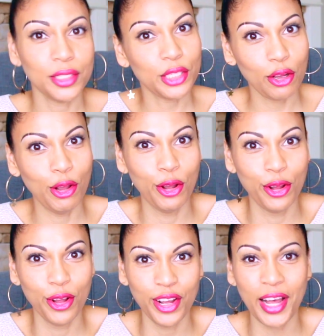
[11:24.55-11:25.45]
So
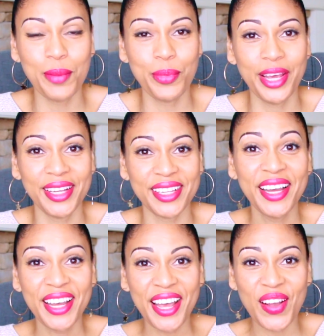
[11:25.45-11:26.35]
I picked
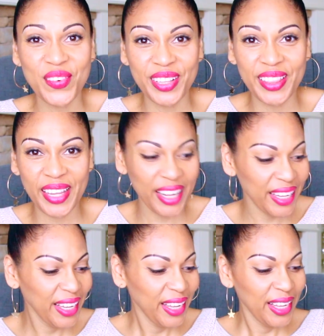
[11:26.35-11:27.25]

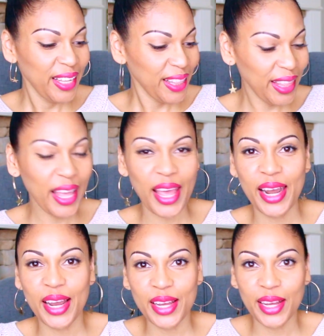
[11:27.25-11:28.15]
everything
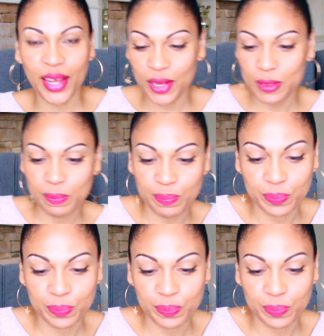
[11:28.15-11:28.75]
that I